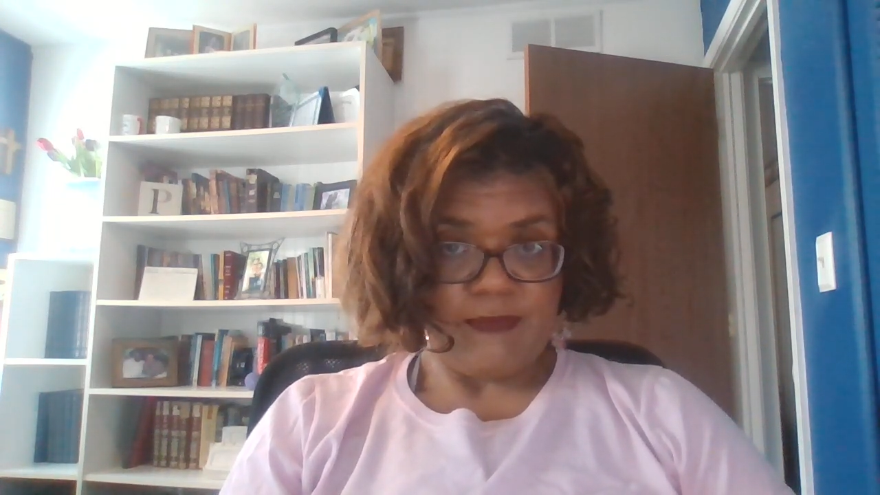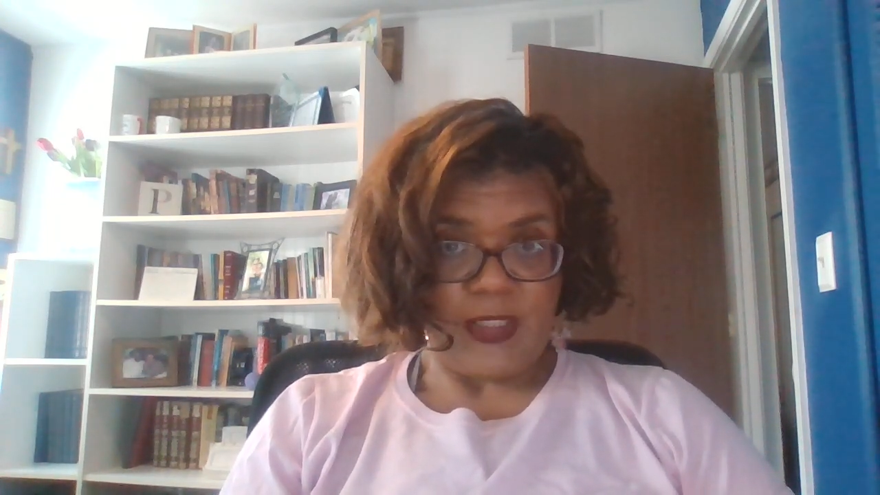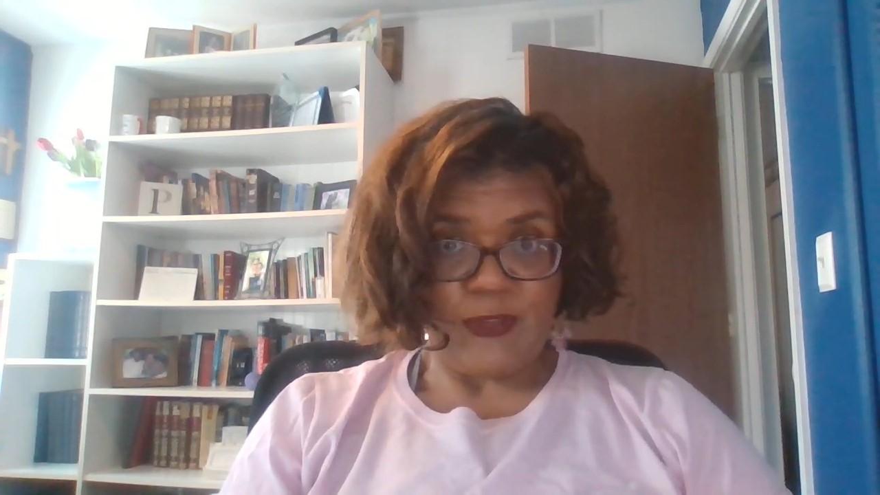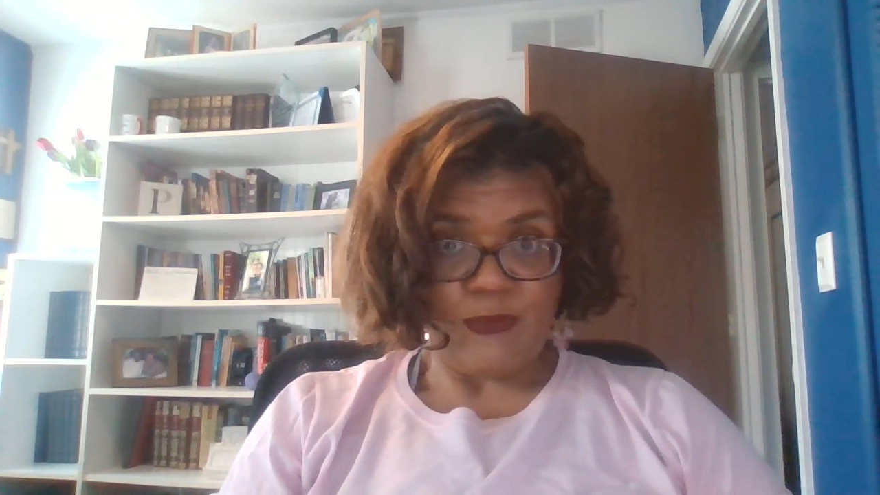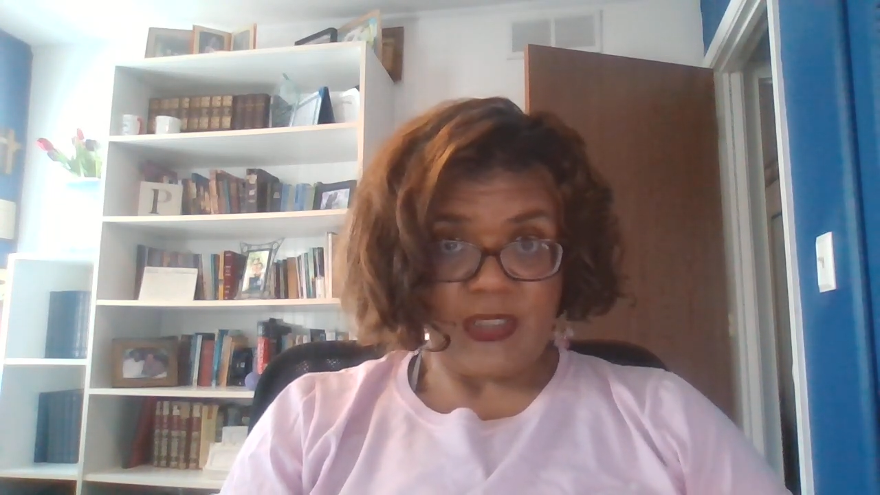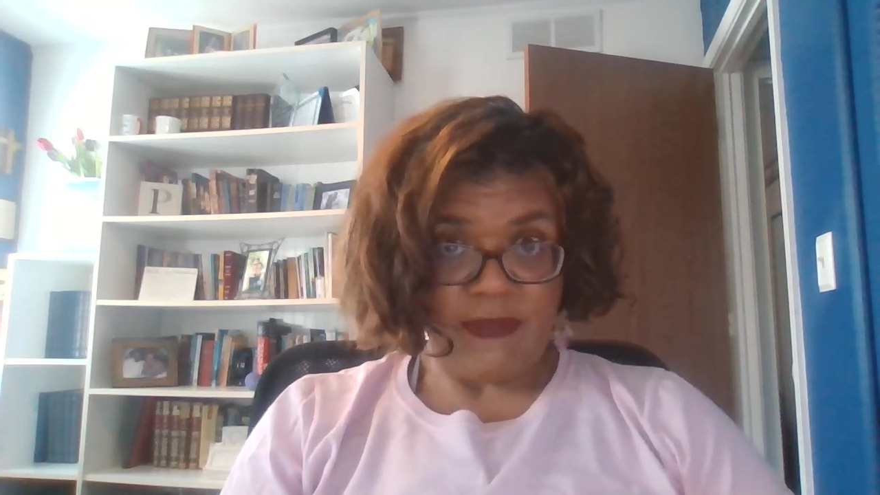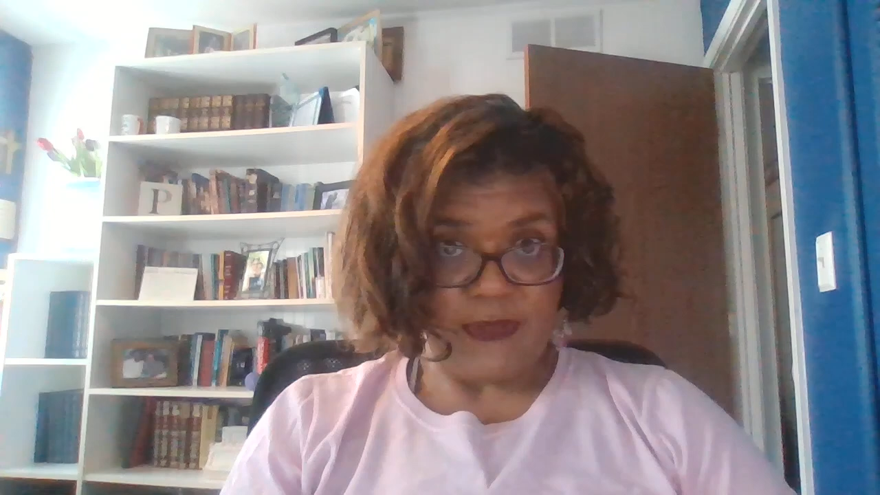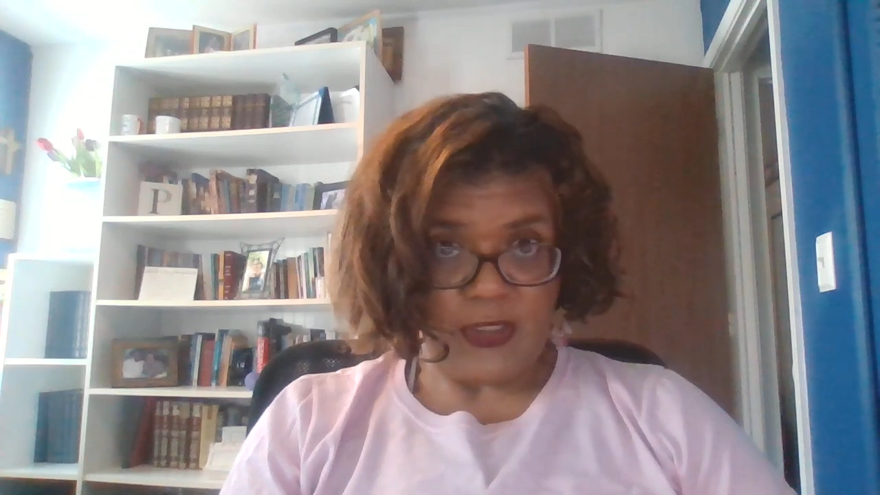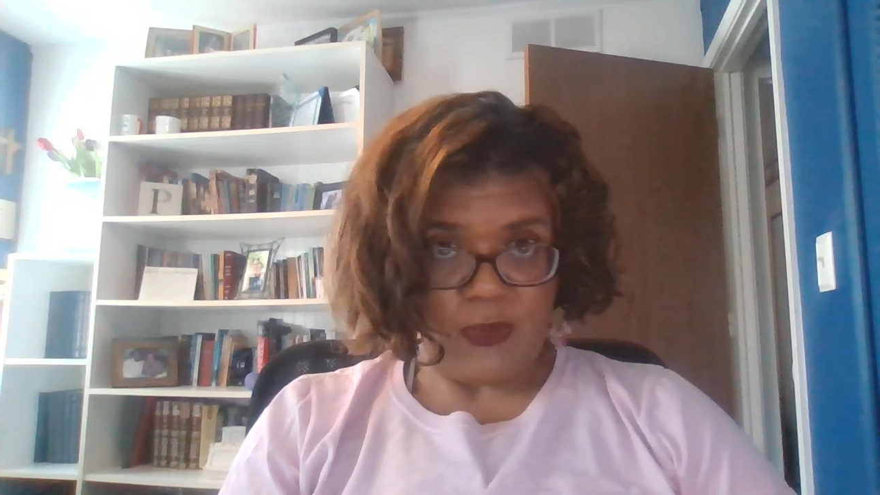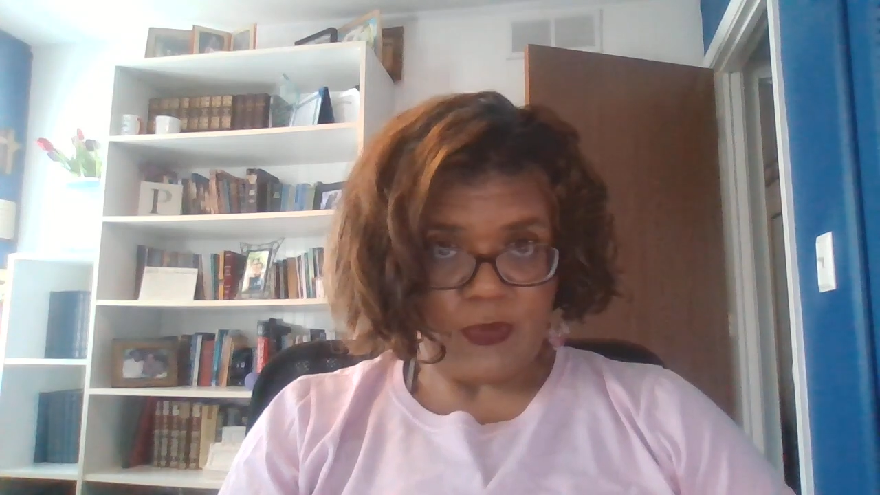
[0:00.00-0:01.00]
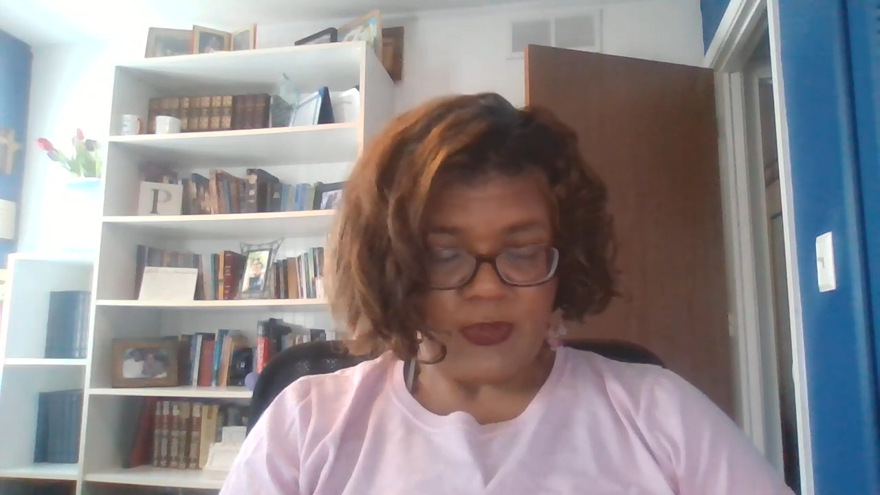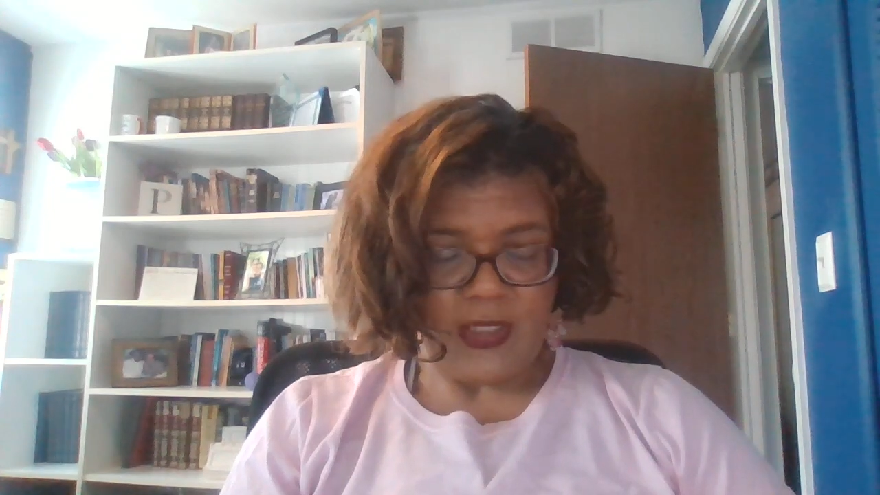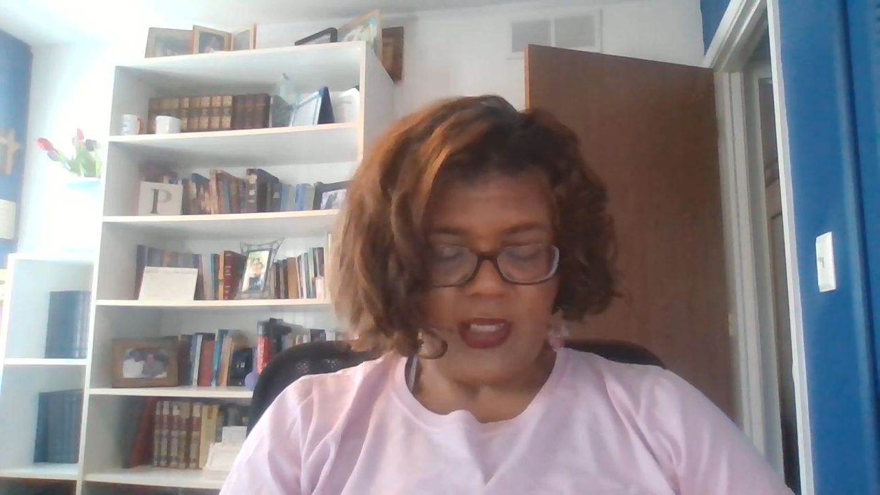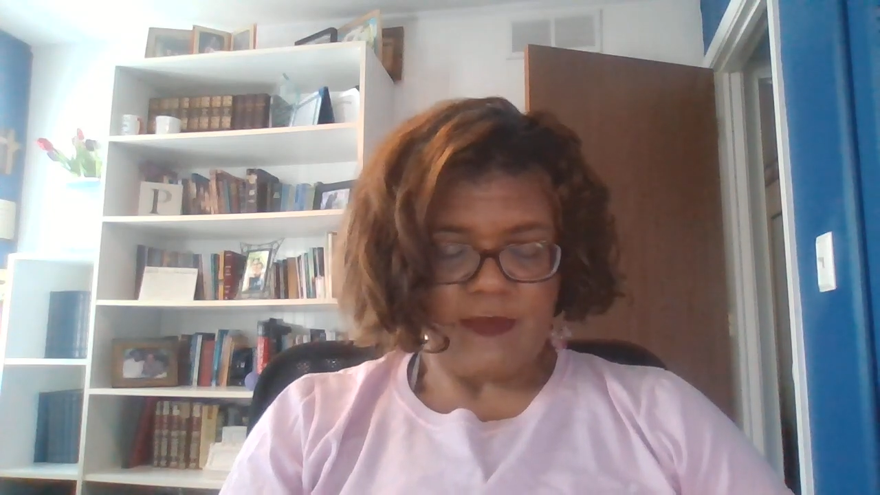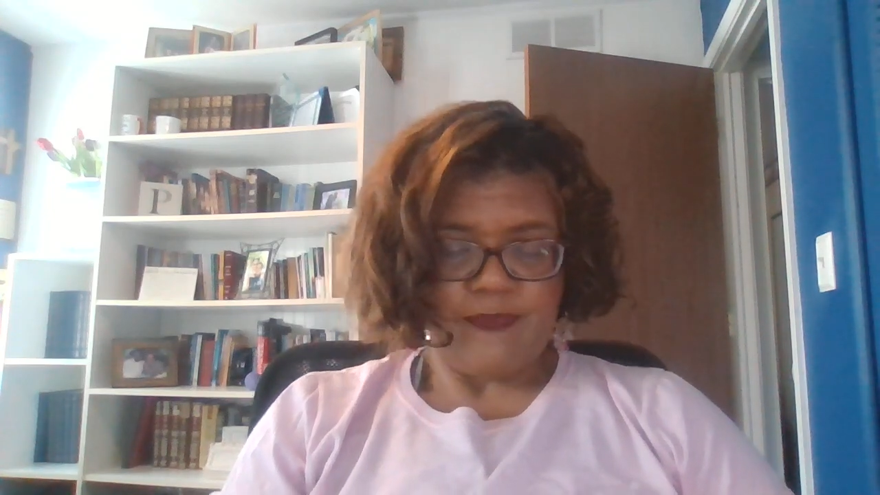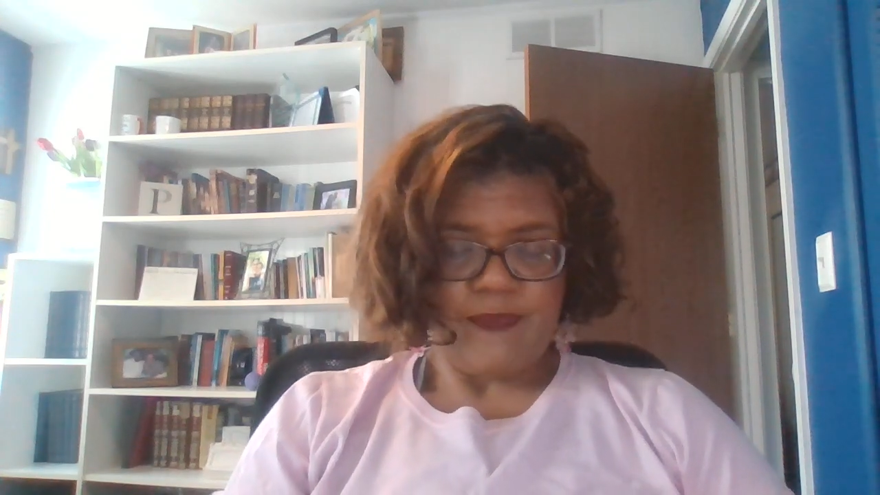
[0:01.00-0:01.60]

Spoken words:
You definitely don't want that.